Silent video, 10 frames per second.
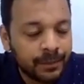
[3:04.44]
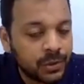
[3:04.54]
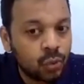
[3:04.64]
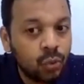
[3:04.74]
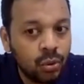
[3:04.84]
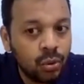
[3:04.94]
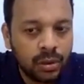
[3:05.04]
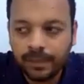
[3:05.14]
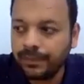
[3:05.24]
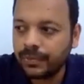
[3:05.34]
school
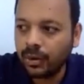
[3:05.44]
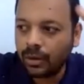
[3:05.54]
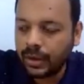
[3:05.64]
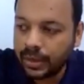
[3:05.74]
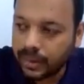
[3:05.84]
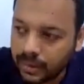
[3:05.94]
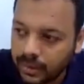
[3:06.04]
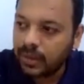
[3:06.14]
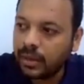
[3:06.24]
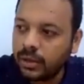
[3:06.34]
or like a
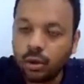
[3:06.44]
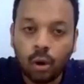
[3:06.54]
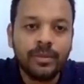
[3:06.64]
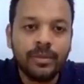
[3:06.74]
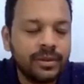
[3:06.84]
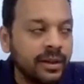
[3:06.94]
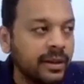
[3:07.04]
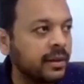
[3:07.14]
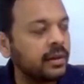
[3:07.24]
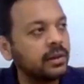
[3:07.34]
dormitory.
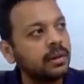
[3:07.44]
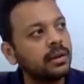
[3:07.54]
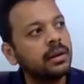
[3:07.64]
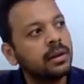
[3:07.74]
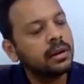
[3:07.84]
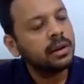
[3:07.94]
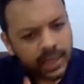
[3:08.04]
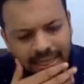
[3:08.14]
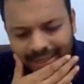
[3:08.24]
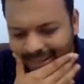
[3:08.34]

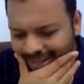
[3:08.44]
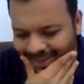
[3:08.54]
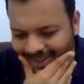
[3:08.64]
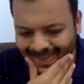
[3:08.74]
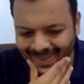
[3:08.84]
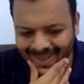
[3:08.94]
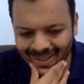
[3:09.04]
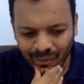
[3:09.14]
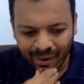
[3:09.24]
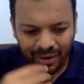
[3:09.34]
And then I tried
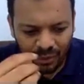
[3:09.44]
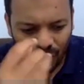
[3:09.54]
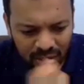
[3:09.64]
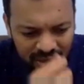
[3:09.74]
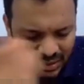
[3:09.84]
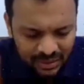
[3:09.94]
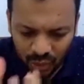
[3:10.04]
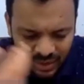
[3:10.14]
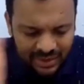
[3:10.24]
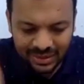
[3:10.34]
to find out what is,
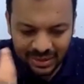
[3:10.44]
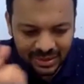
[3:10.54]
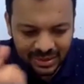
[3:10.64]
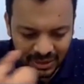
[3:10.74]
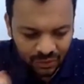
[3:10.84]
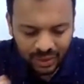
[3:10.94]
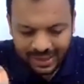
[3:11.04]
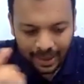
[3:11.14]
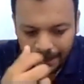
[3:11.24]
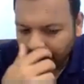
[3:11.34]
what is this, what
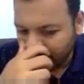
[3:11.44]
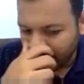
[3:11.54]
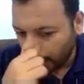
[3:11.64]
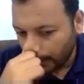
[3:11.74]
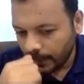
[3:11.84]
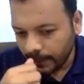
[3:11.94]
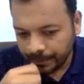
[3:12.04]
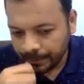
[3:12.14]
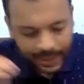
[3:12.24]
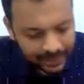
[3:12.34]
is happening here.
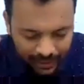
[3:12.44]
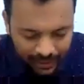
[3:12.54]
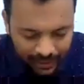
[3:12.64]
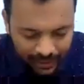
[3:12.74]
And then